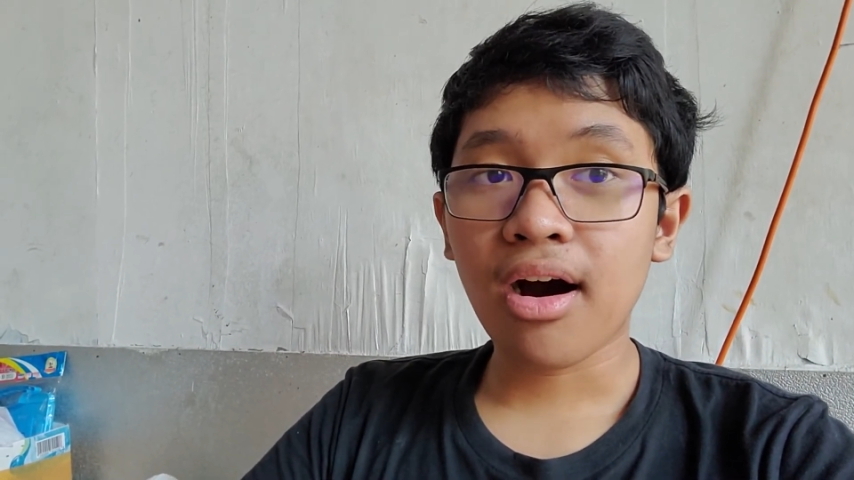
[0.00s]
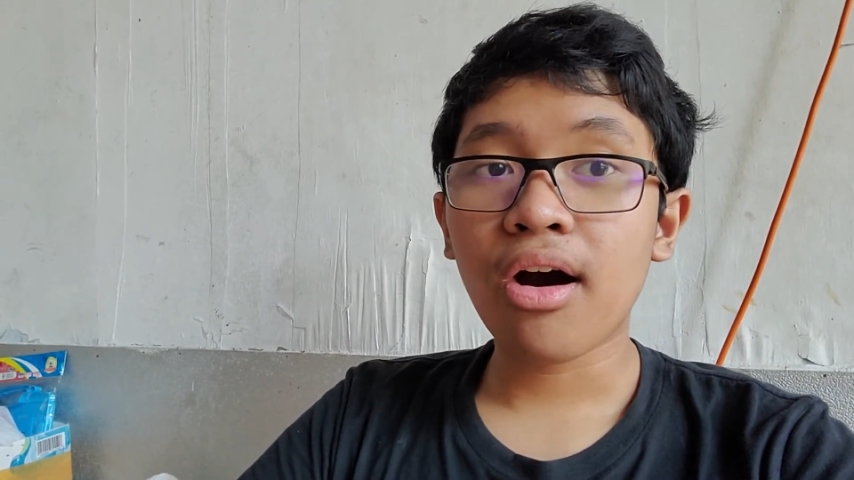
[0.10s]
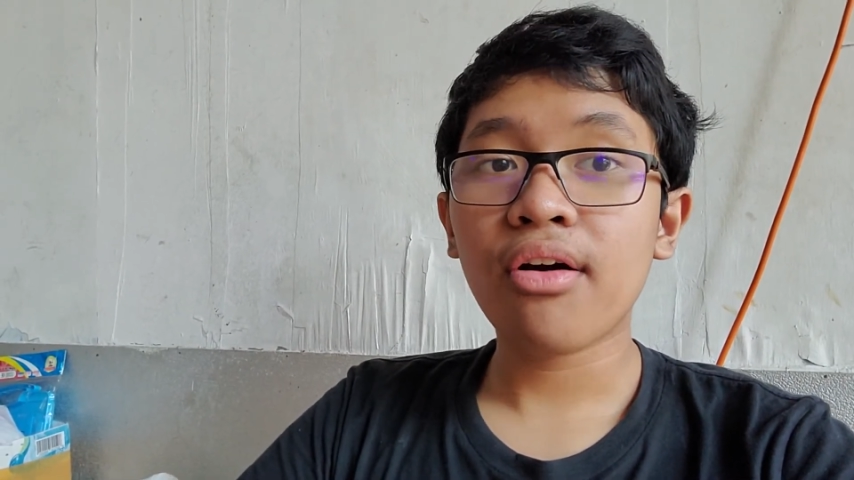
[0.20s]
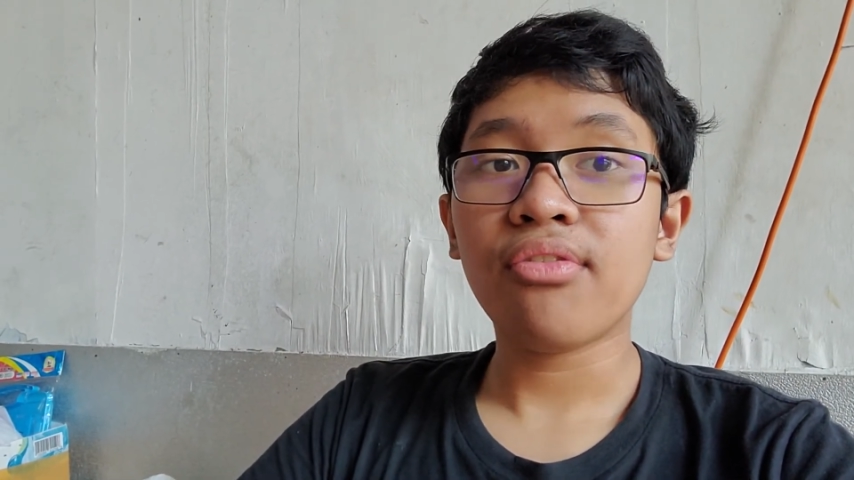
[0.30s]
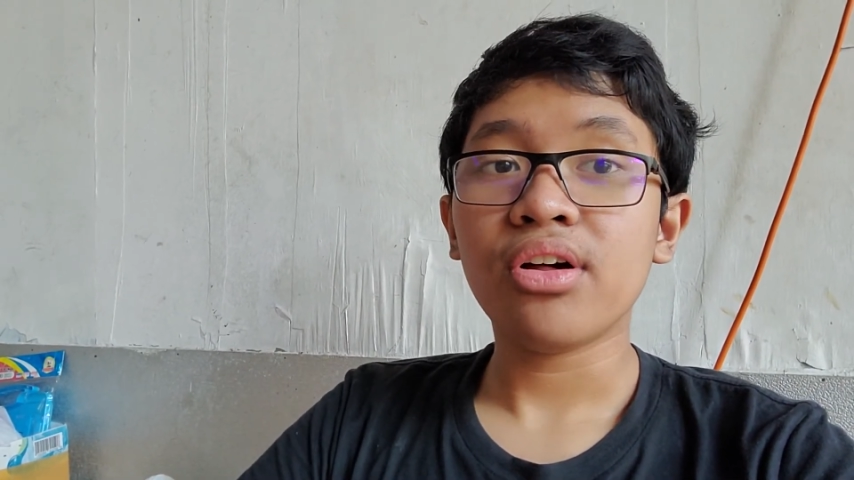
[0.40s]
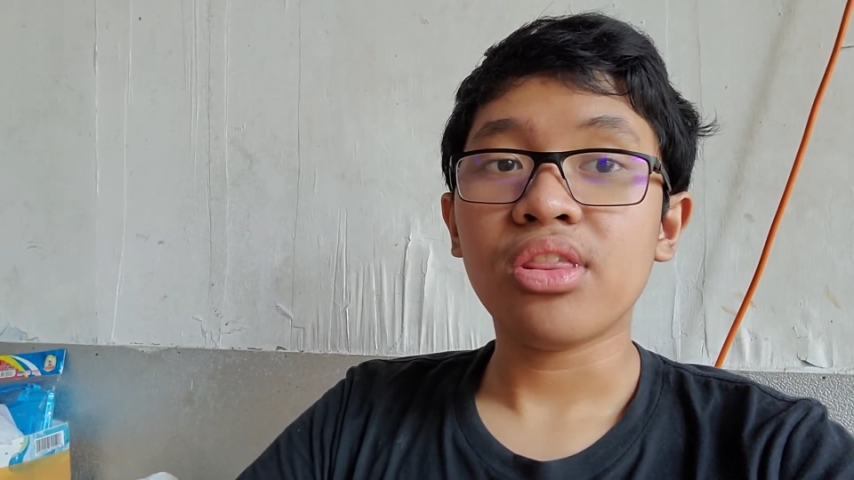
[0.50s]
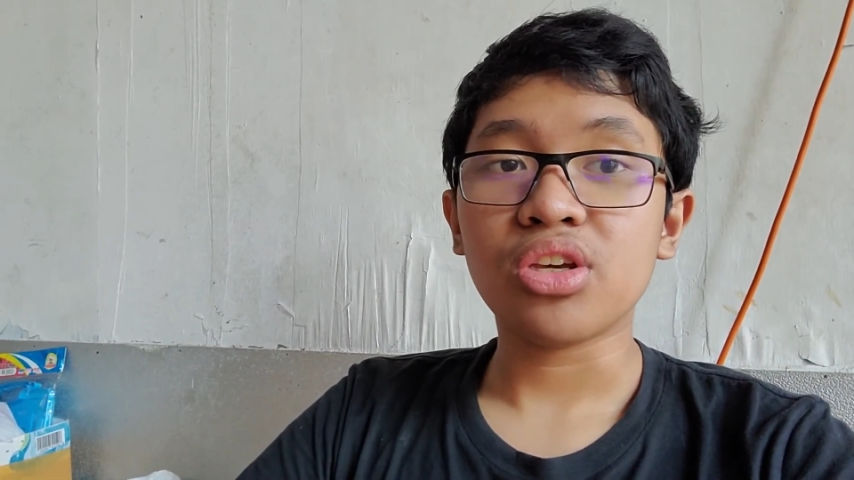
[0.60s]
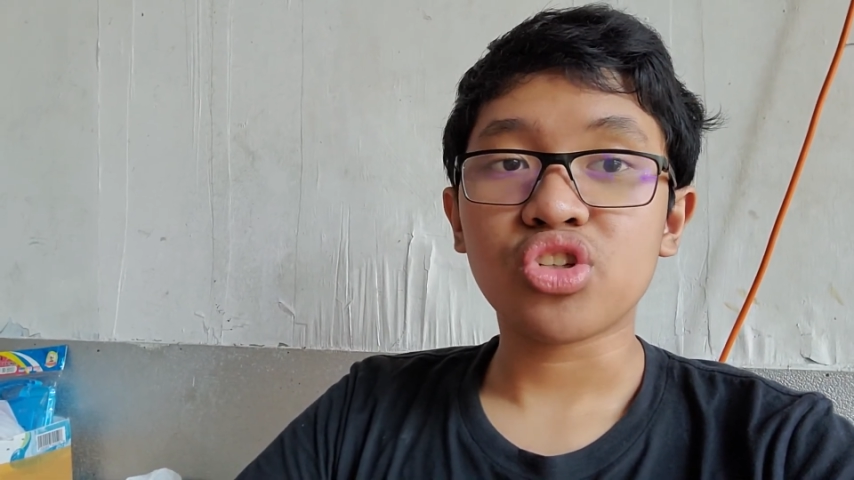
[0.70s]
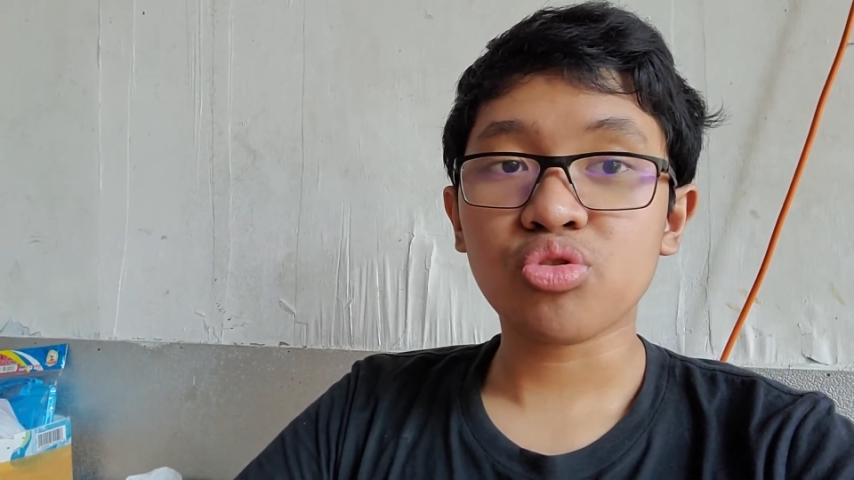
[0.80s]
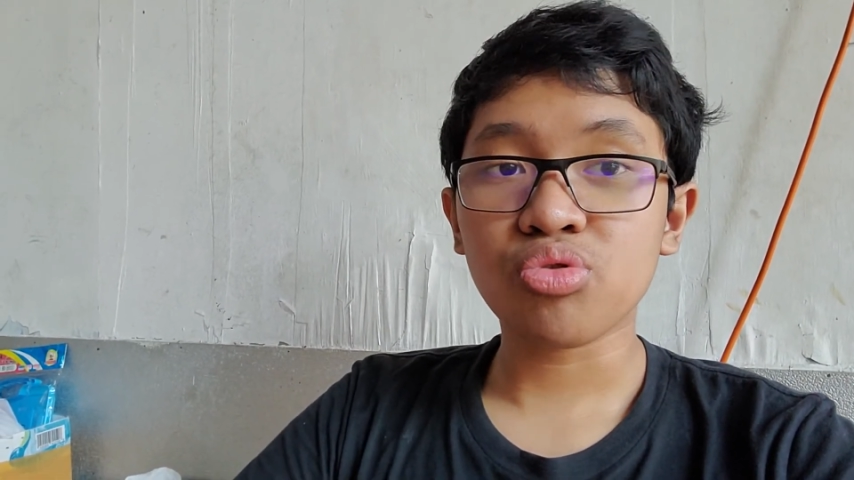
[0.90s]
of
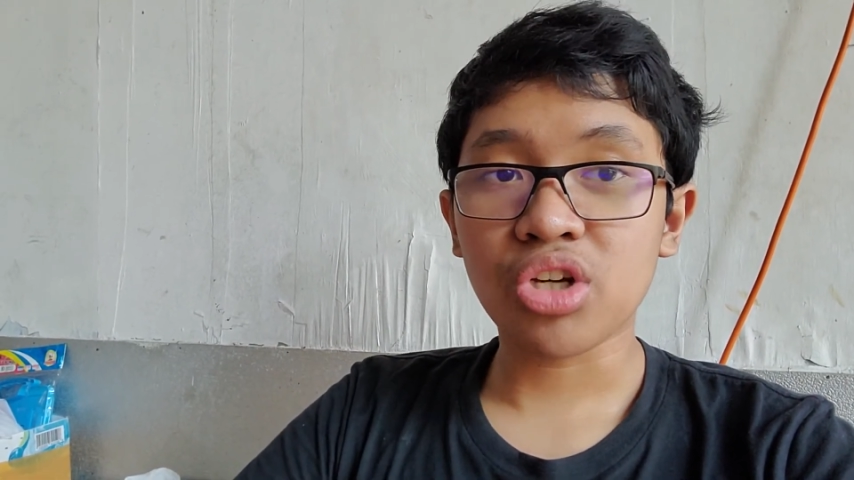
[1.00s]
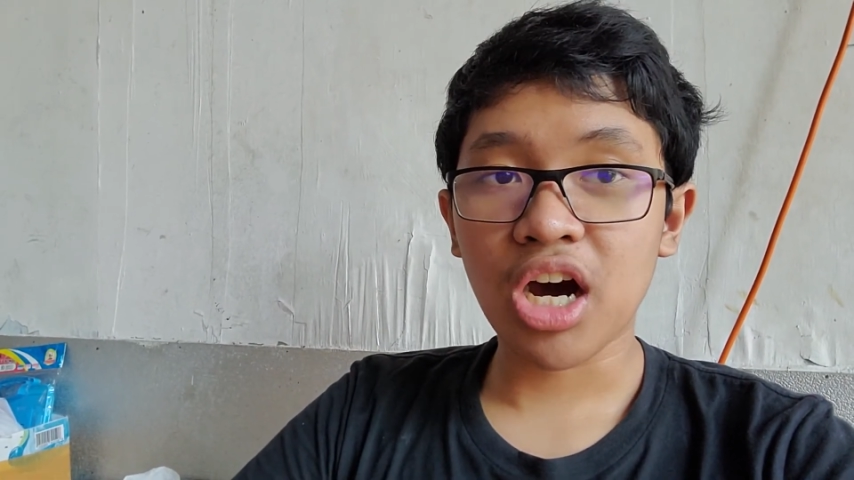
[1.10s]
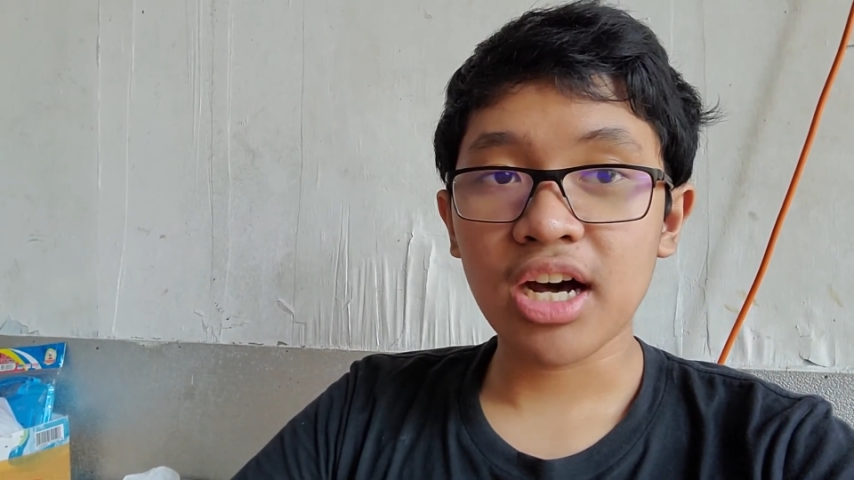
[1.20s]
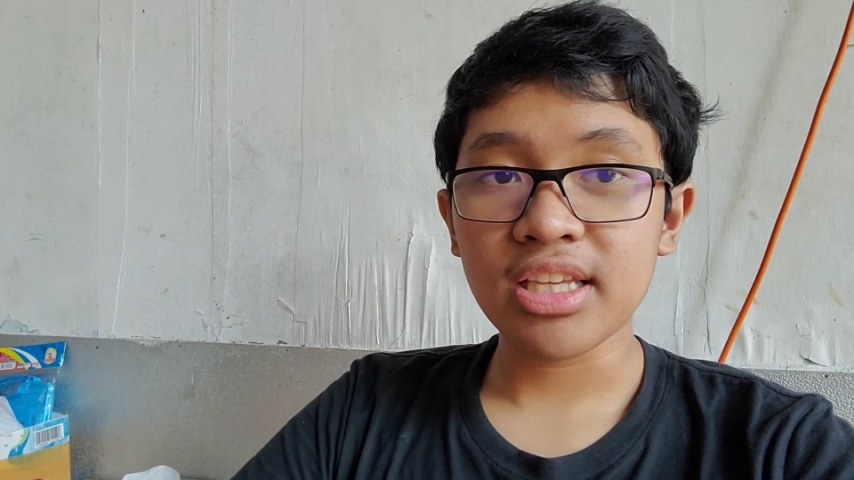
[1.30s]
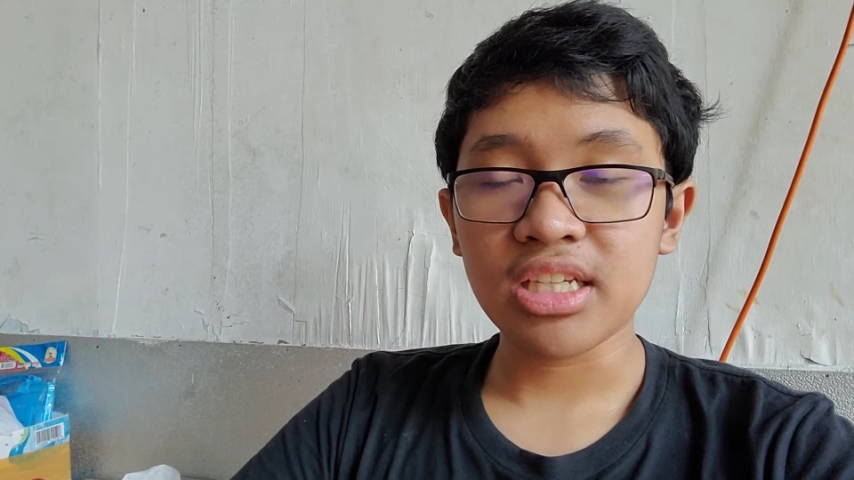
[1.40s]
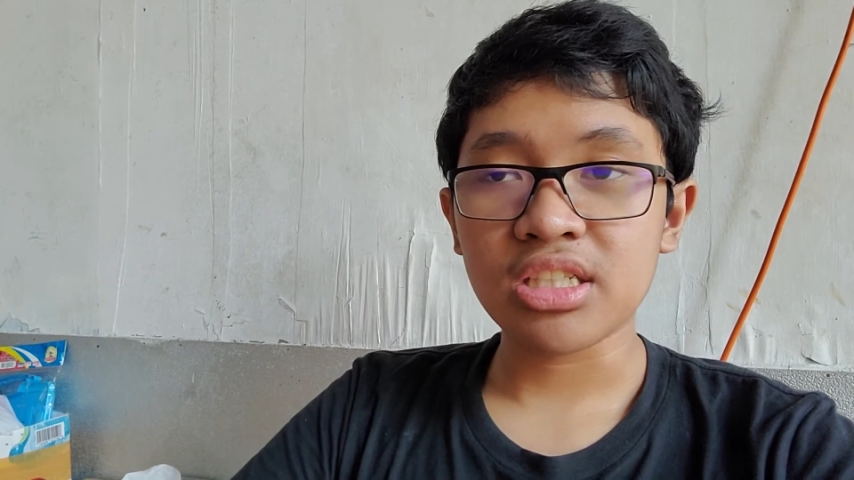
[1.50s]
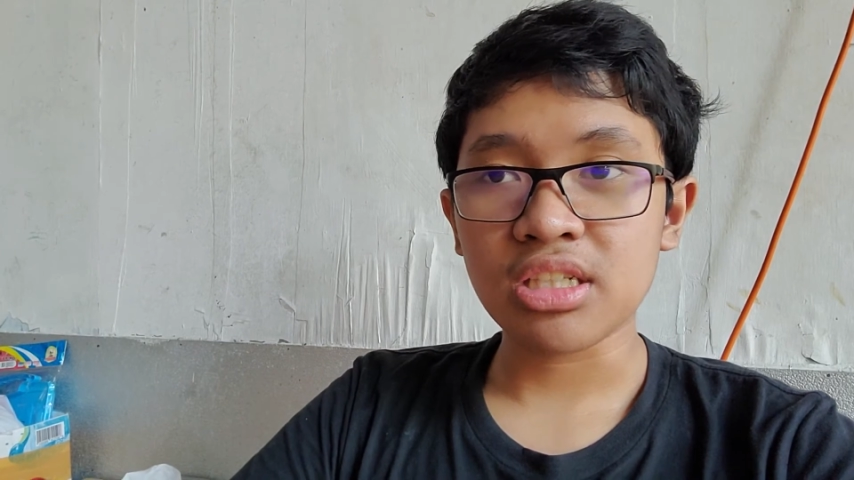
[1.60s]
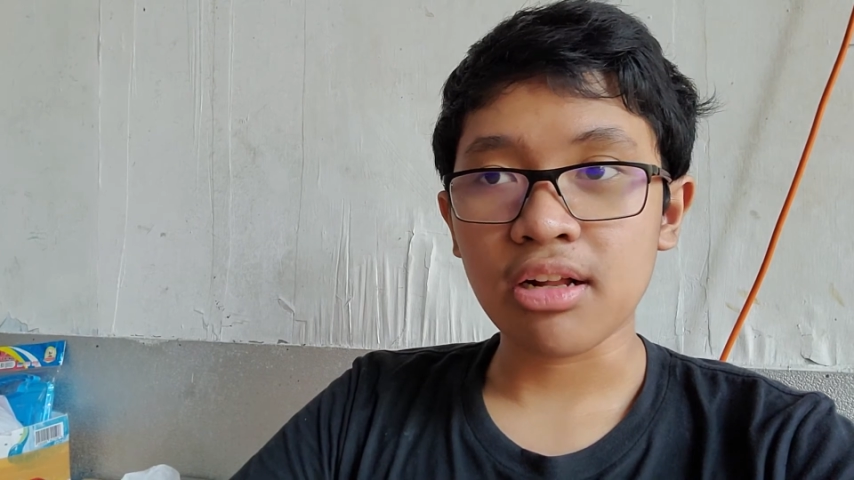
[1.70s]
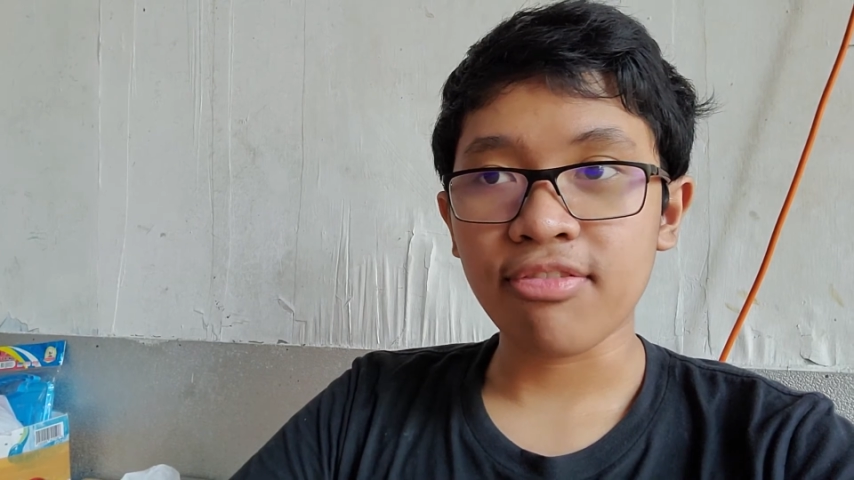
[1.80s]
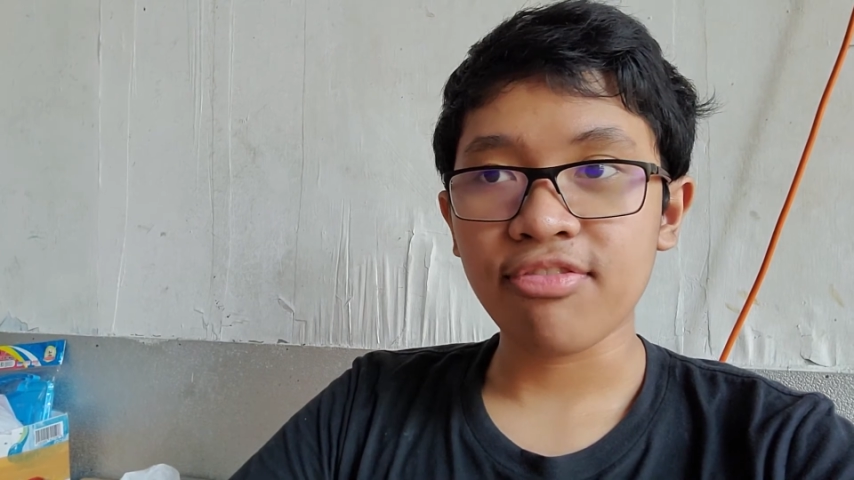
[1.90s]
the true God
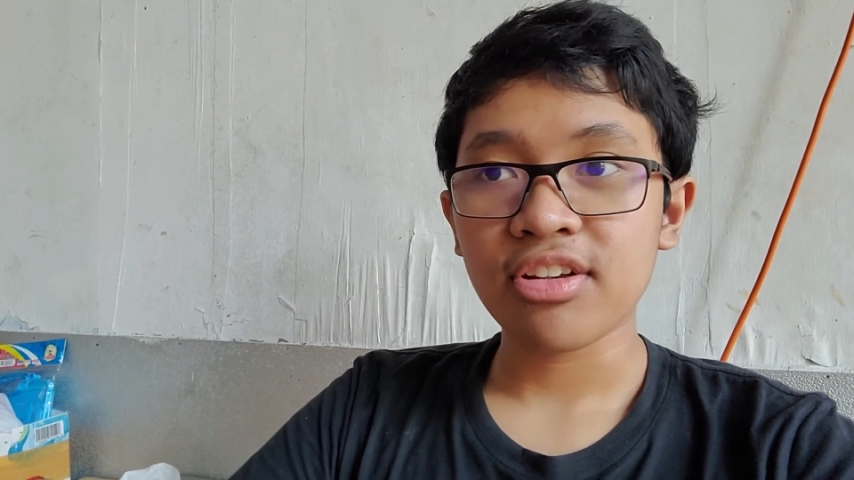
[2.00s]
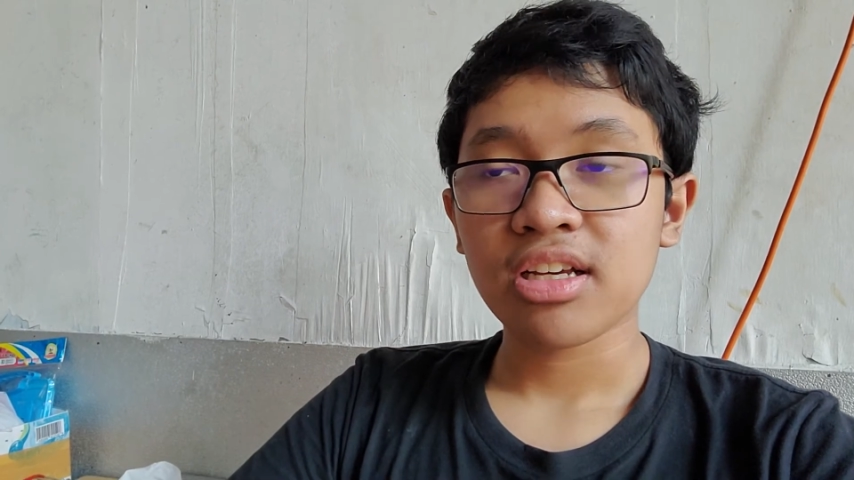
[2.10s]
itself.